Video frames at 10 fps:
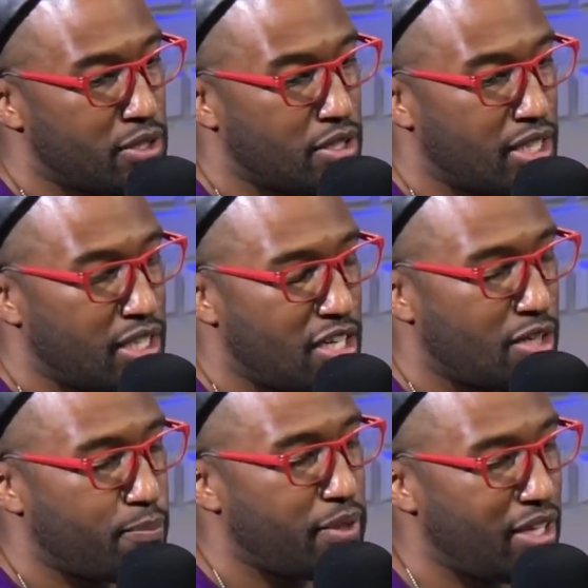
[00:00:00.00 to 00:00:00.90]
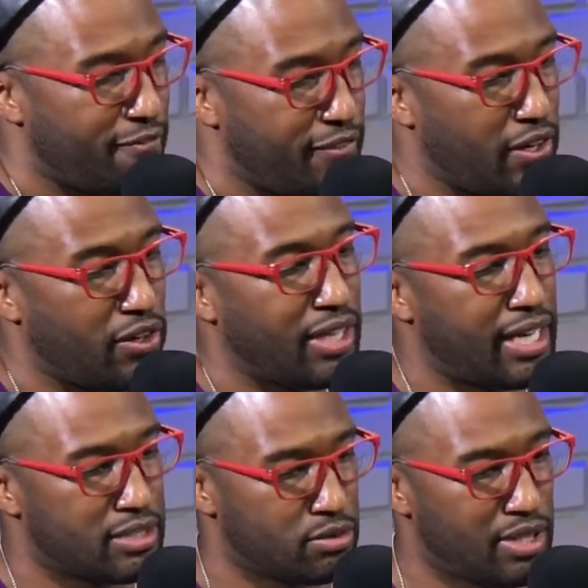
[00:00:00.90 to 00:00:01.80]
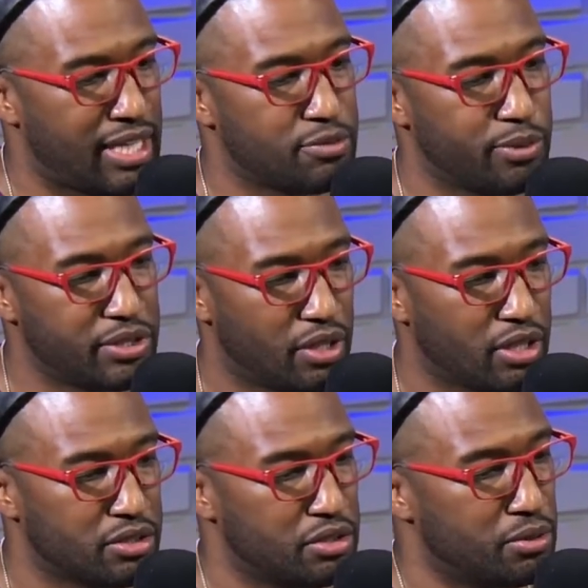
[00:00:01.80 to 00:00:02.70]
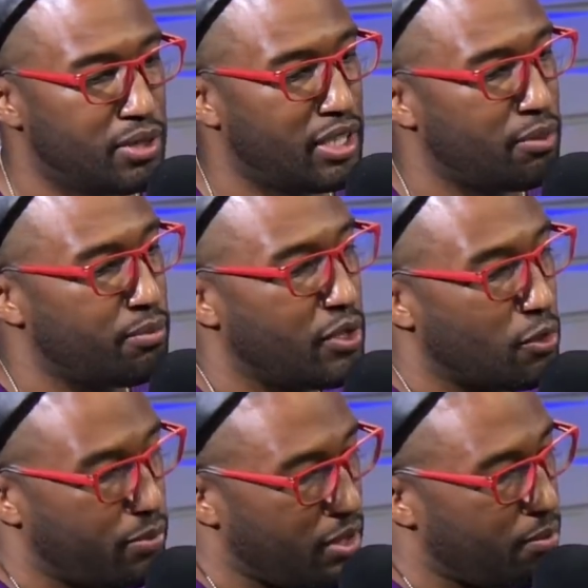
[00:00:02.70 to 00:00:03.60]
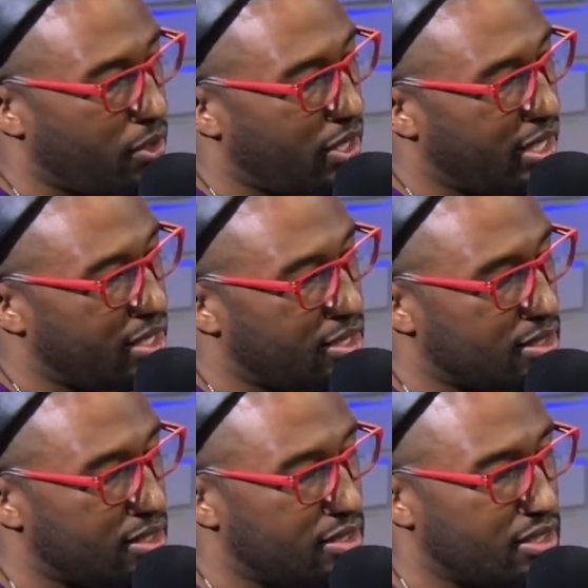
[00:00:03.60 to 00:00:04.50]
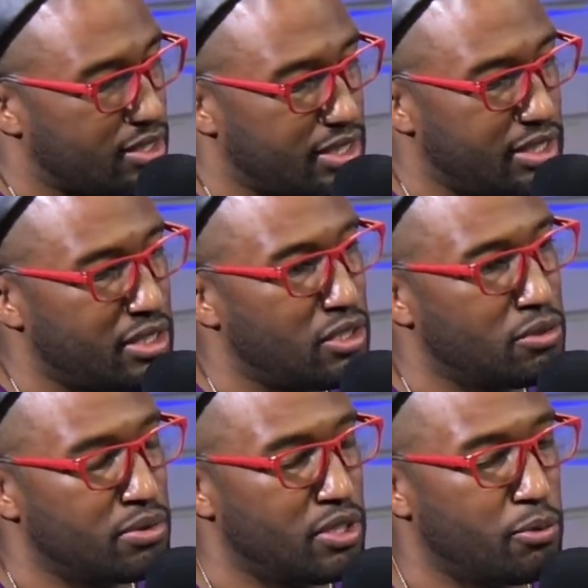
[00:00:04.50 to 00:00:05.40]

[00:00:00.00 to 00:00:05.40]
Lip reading: PFL last we talked to Pete Murray, the CEO.